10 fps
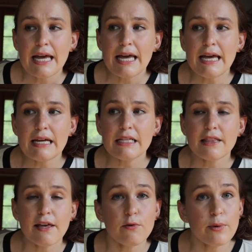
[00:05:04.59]

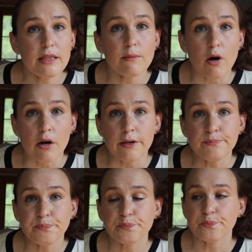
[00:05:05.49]
And they read them
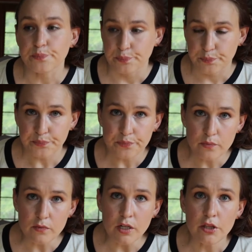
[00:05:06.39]
all.
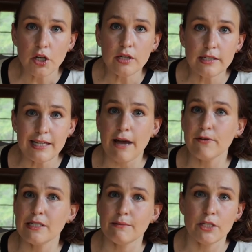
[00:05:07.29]
The staff
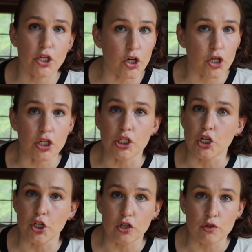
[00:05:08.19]
reads them to the girls
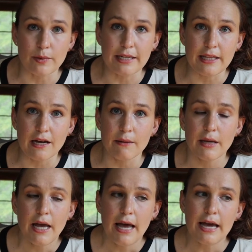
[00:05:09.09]
read
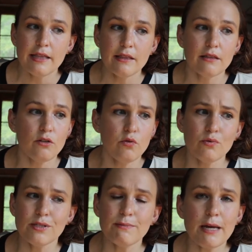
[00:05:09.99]
them. And, you know,
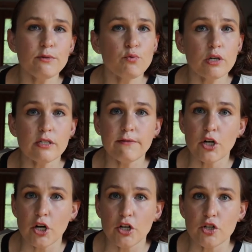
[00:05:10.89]
sometimes words of
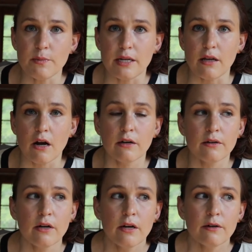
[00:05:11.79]
encouragement
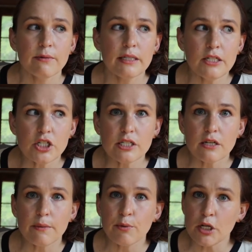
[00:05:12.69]
are really just
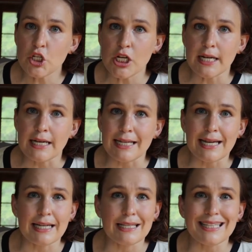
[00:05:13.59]
appreciated
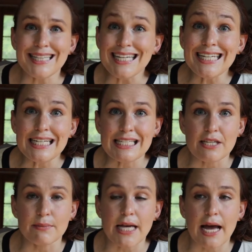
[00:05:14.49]
and needed
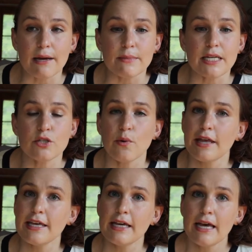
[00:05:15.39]
sometimes. And so I
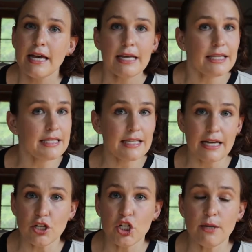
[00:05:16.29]
think that's
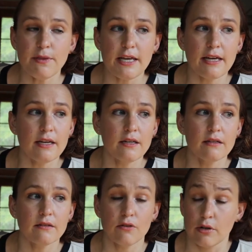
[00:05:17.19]
a cheap
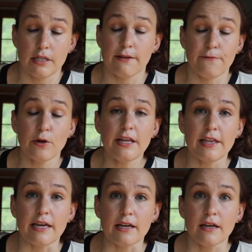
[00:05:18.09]
thing, or it's a free
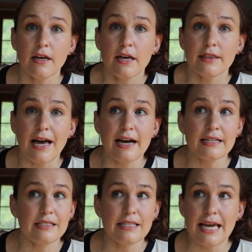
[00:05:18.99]
thing
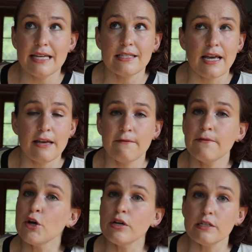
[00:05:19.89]
that takes a
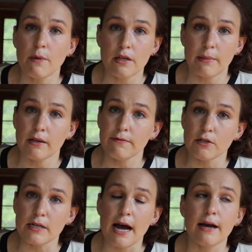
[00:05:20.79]
very small amount of
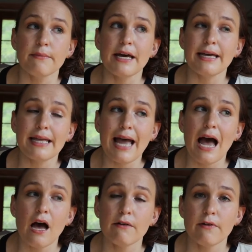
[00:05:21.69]
your time that can
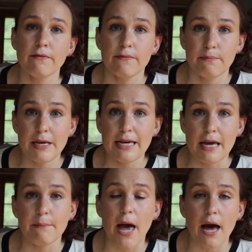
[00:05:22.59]
have a big
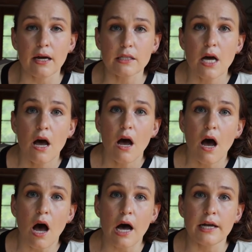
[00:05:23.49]
impact
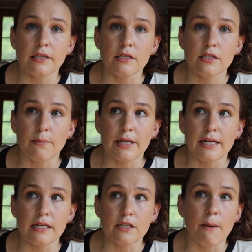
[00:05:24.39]
on
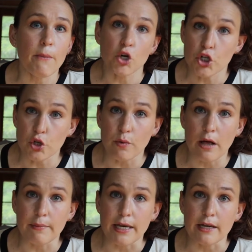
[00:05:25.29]
somebody's emotional
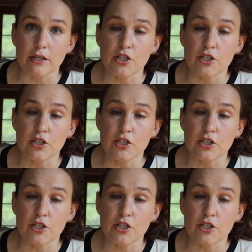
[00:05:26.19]
well-being.